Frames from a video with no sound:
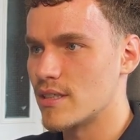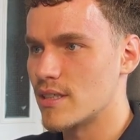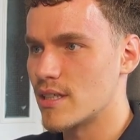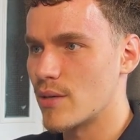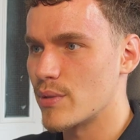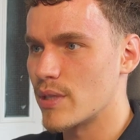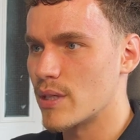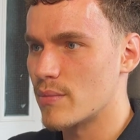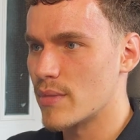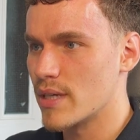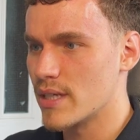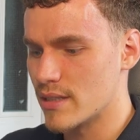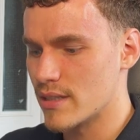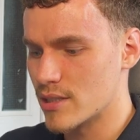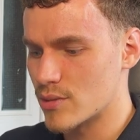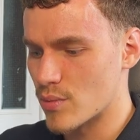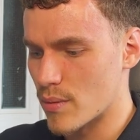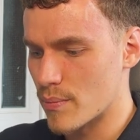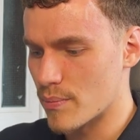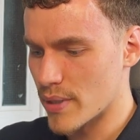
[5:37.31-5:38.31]
And now we can make
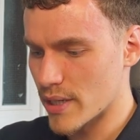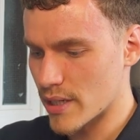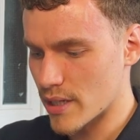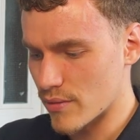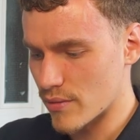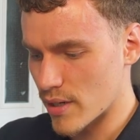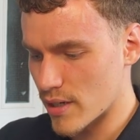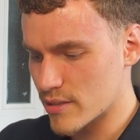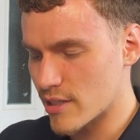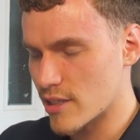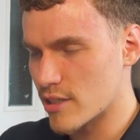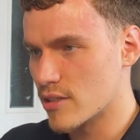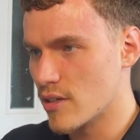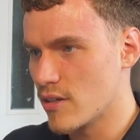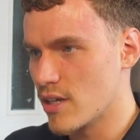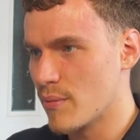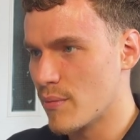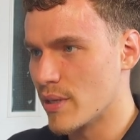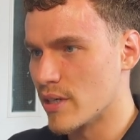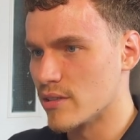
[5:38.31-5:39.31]
this one bigger, right? So there's no
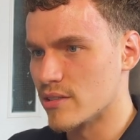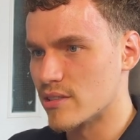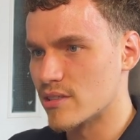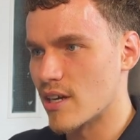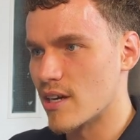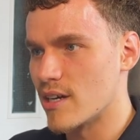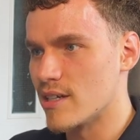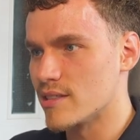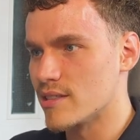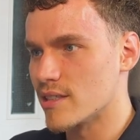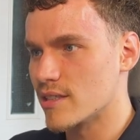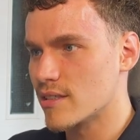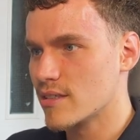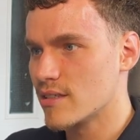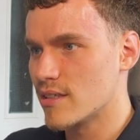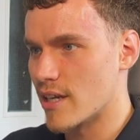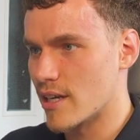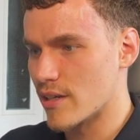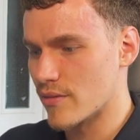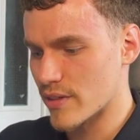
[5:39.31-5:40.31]
limit on sizing
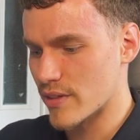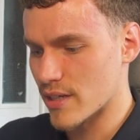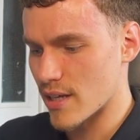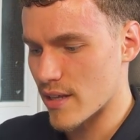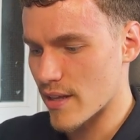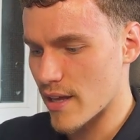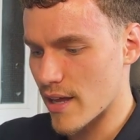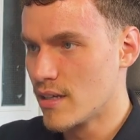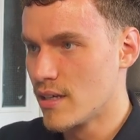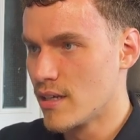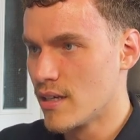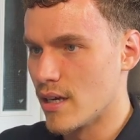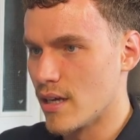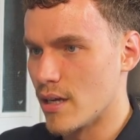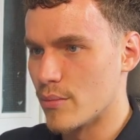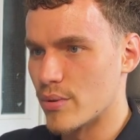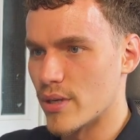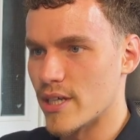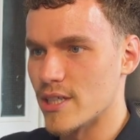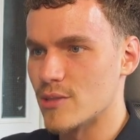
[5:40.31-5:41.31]
and anything like that.
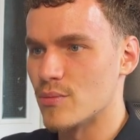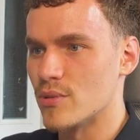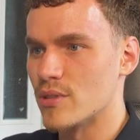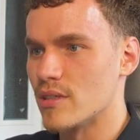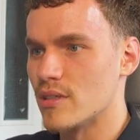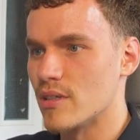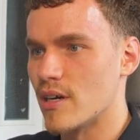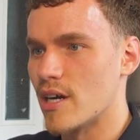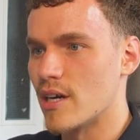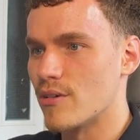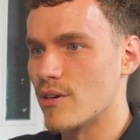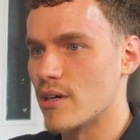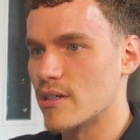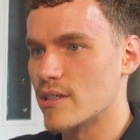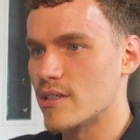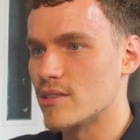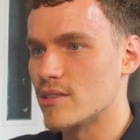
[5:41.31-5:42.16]
And placement and hierarchy.